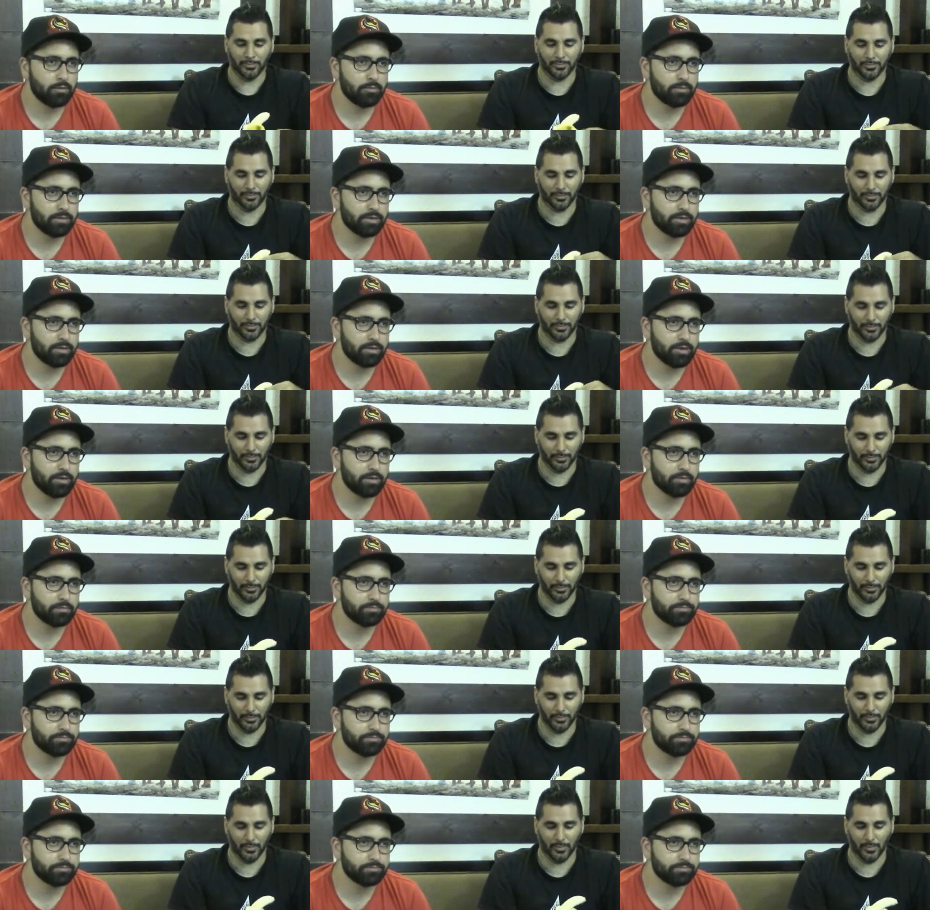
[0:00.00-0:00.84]
Speaker 1: Oh my
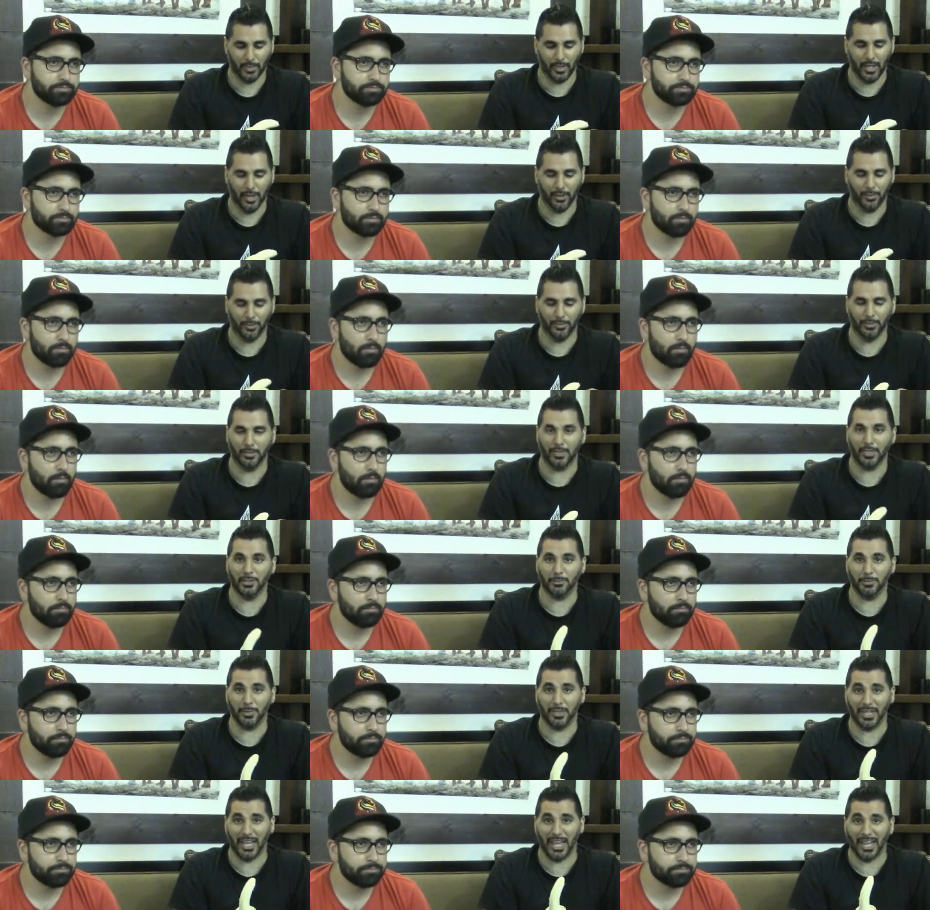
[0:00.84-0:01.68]
god. Now,
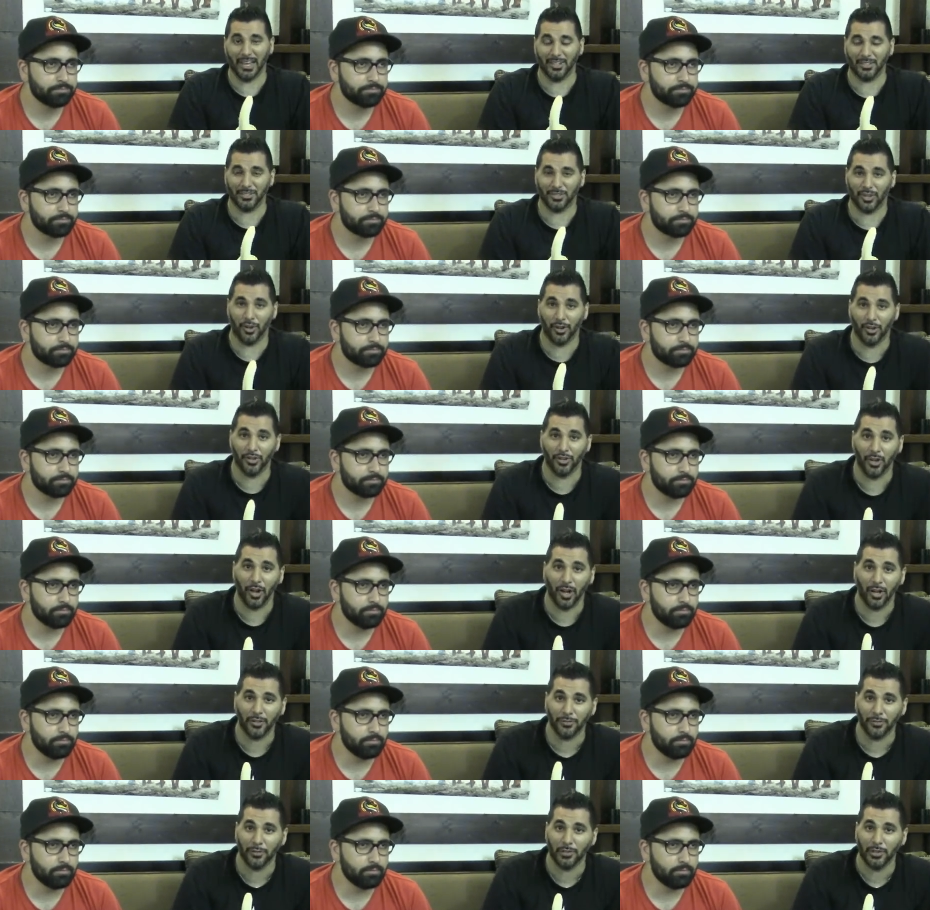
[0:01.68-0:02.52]
these bananas are
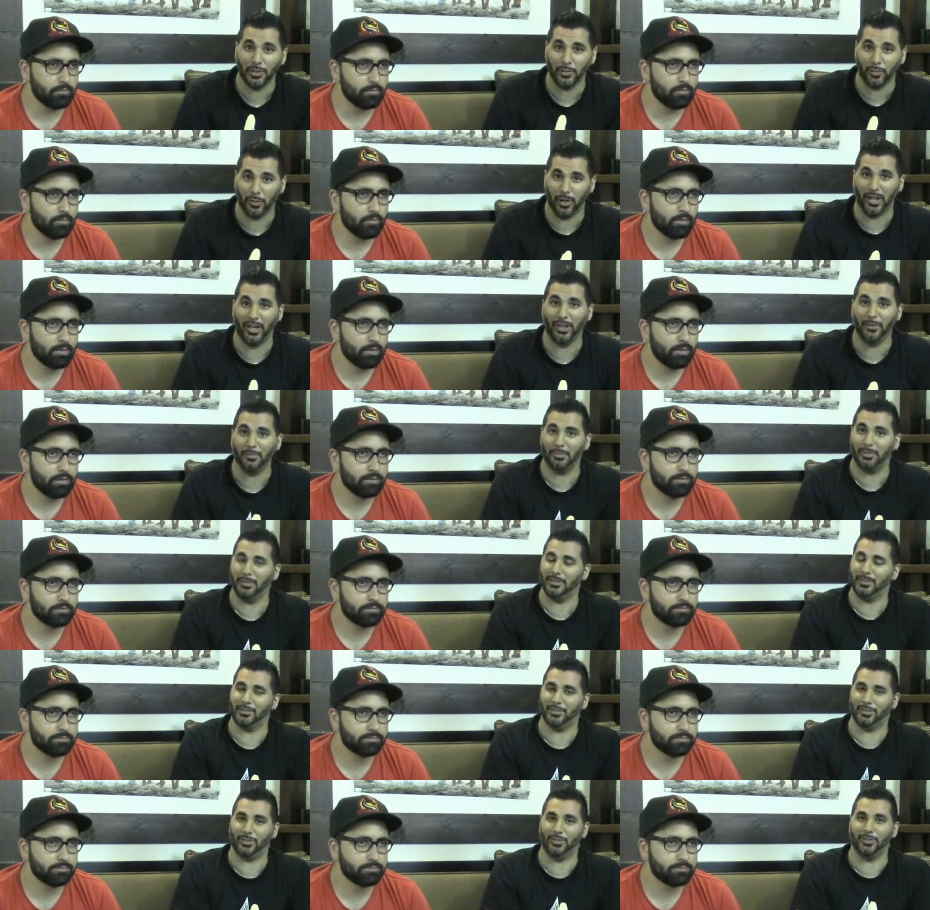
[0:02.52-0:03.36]
not fully ripe,
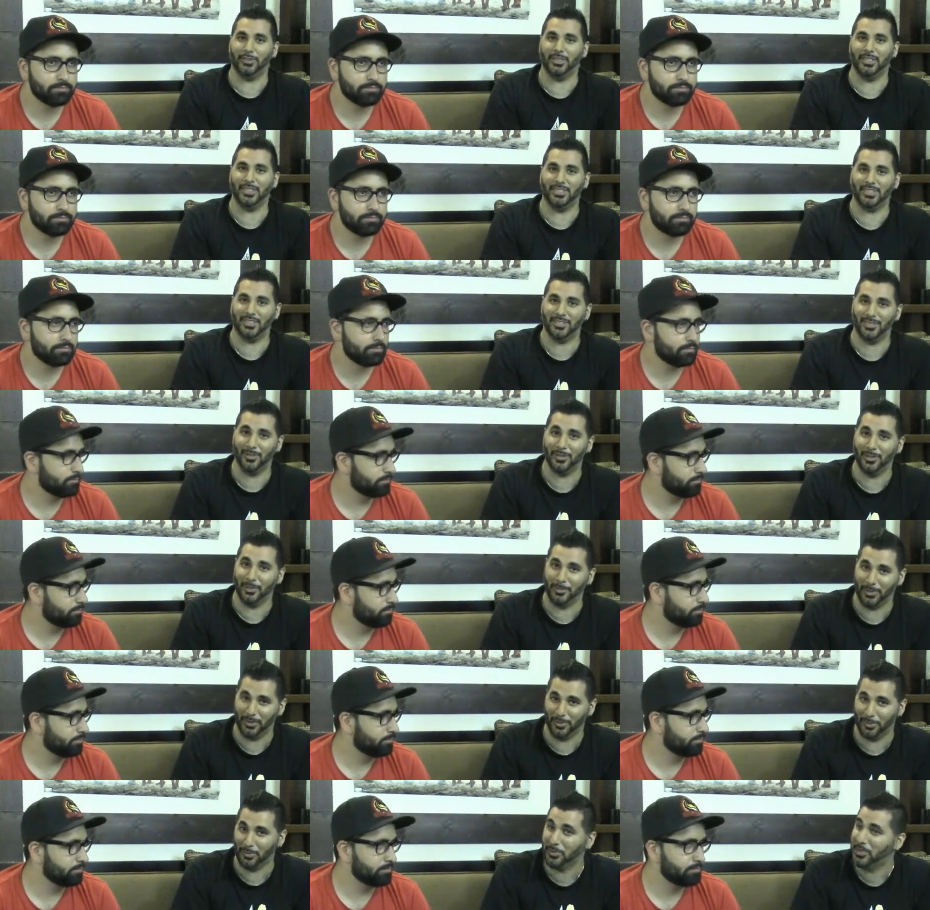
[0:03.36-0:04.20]
so this is
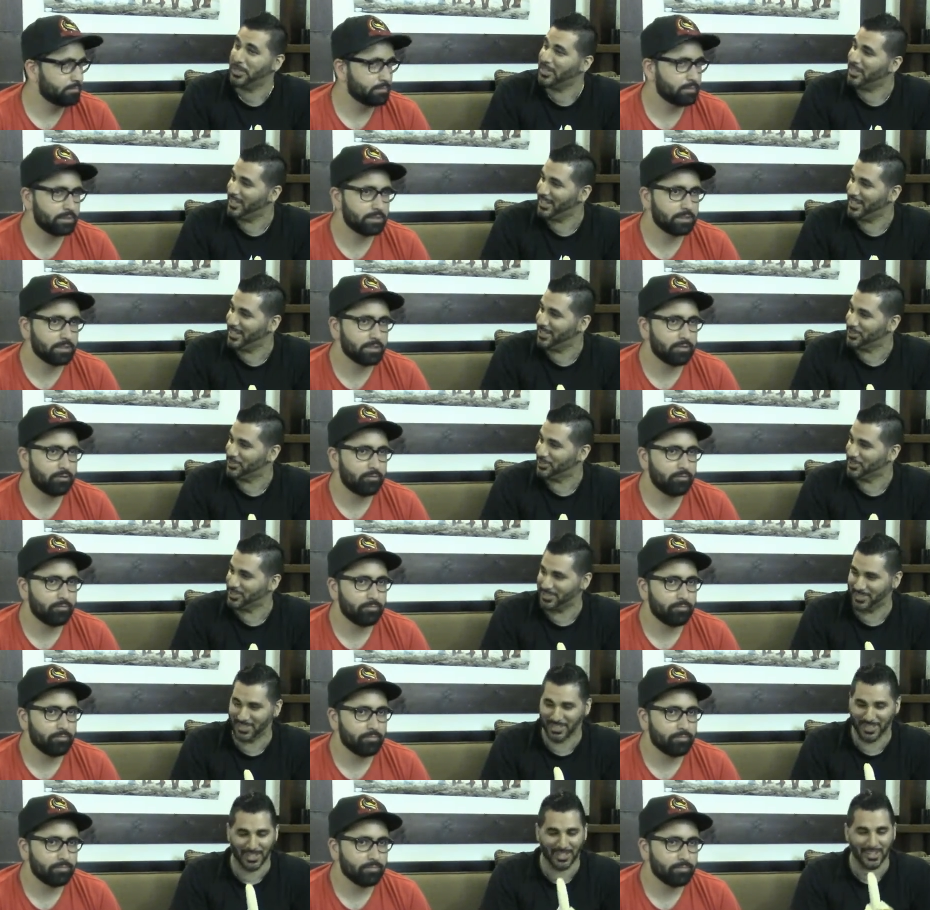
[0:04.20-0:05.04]
going to be really
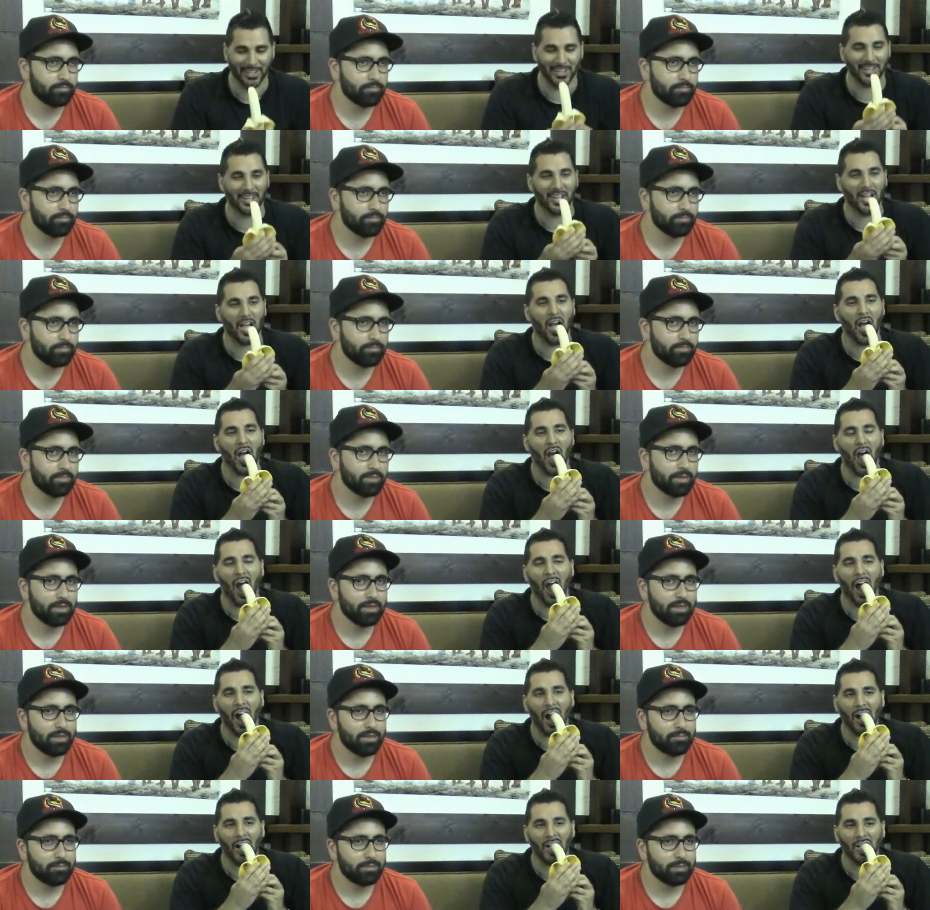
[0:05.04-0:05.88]
interesting.
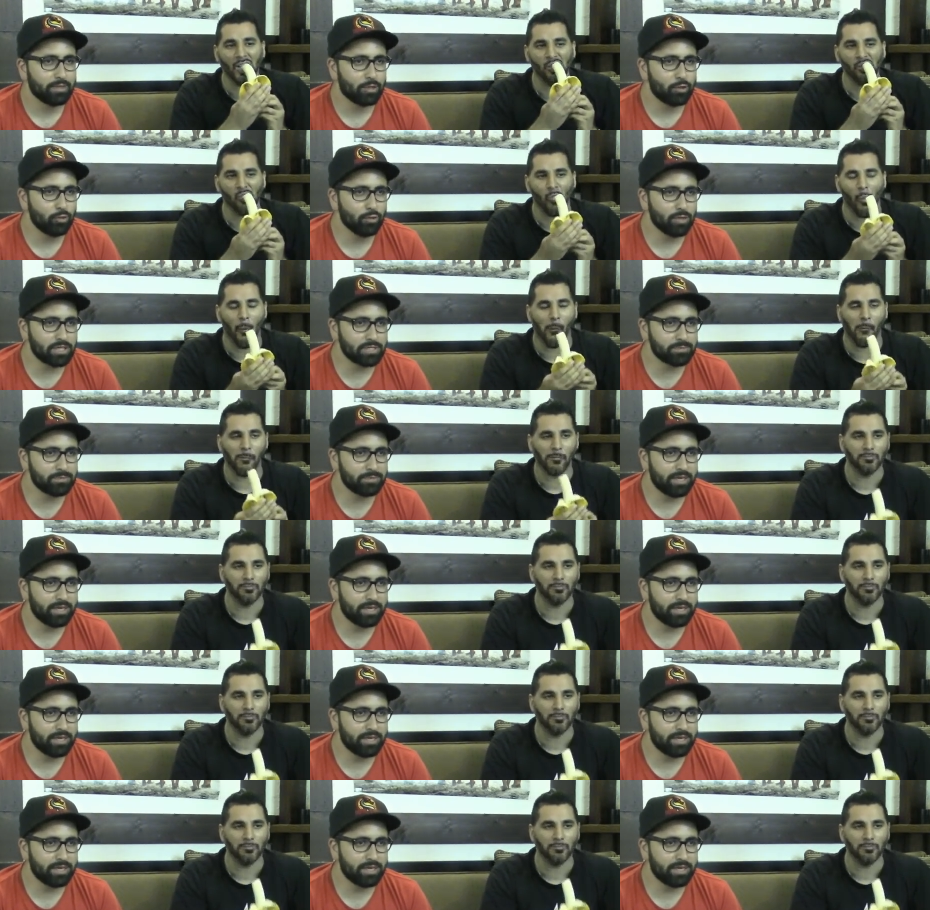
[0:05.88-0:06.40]
Speaker 2: Like, who likes